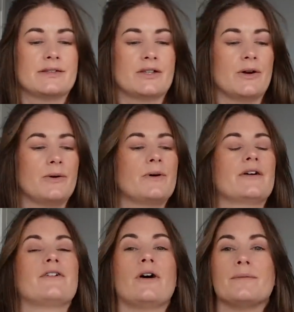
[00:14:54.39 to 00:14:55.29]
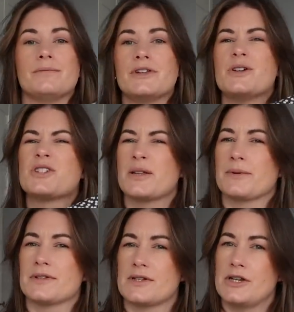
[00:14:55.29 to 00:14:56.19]
so I thought usually
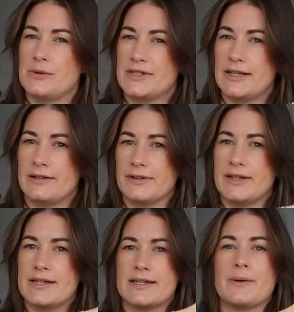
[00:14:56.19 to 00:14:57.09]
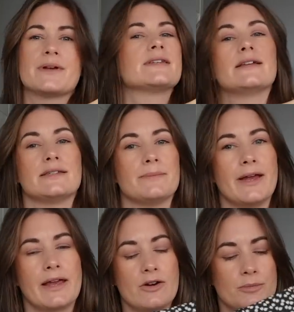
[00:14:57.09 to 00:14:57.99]
when there's a new Tilly release out I tend to
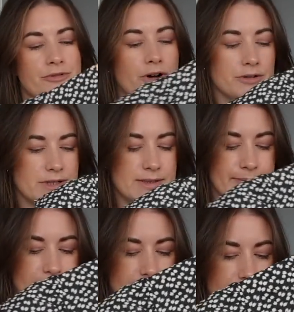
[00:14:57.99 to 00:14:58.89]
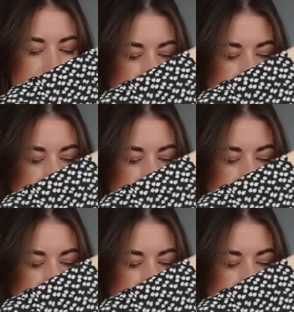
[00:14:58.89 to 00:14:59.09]
make it up for display